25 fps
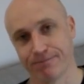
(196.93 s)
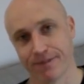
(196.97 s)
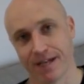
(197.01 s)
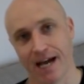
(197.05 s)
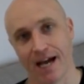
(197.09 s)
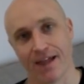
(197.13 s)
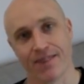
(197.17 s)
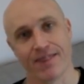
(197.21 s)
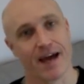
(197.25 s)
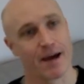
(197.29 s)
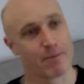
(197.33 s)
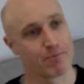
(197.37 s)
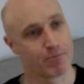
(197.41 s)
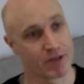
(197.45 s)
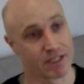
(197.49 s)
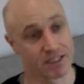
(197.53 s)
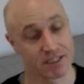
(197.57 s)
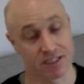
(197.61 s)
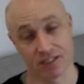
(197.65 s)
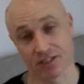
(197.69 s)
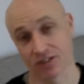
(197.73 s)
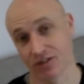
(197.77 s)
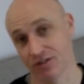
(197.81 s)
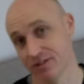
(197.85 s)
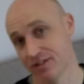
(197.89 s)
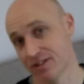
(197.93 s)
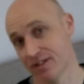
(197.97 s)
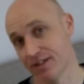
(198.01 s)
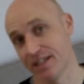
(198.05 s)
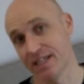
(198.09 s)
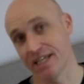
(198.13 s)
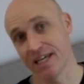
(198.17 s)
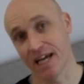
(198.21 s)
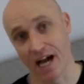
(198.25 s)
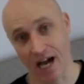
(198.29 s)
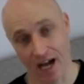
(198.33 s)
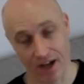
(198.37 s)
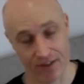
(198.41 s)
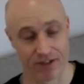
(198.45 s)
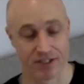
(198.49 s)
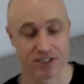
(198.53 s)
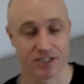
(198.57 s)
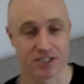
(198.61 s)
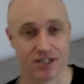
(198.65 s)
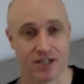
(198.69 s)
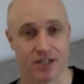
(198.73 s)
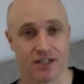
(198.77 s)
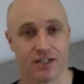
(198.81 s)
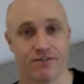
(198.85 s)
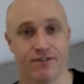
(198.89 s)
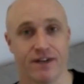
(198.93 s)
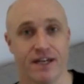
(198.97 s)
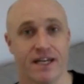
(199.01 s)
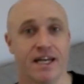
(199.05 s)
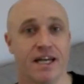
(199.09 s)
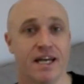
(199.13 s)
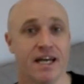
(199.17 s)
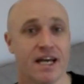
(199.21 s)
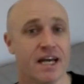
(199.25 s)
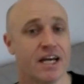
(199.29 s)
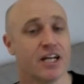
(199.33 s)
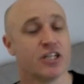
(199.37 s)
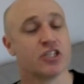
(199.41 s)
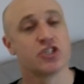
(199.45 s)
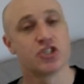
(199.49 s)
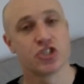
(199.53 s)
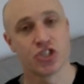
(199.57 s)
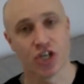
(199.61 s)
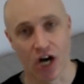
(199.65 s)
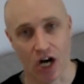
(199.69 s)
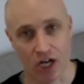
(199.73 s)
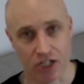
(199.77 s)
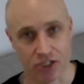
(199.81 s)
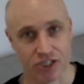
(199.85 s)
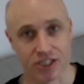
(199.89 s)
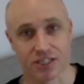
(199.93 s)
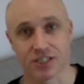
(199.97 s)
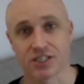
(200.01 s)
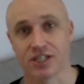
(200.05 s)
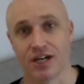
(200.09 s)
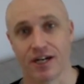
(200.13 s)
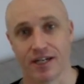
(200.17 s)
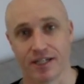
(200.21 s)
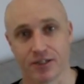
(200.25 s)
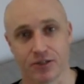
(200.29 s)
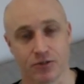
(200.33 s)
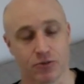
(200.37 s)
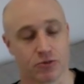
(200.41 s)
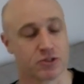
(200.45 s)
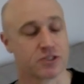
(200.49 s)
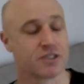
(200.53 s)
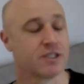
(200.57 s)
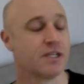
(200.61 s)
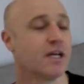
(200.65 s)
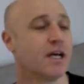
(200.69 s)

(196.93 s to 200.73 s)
And that brings us on to the other side of it, charging cycles.